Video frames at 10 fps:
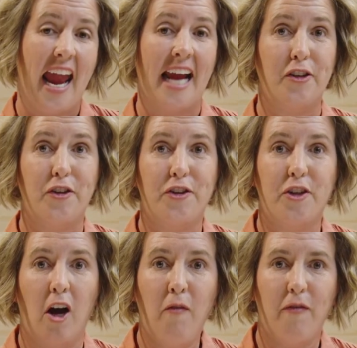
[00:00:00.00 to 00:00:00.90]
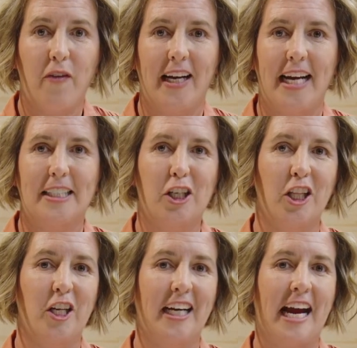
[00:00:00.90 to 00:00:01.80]
And don't forget to
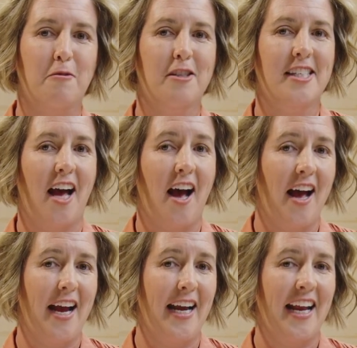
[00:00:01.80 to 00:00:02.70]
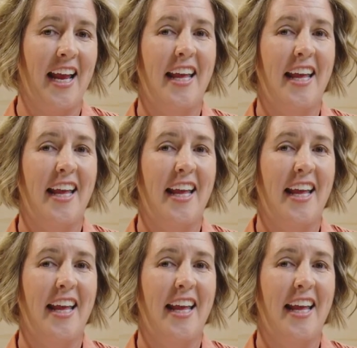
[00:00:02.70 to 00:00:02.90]
look outside.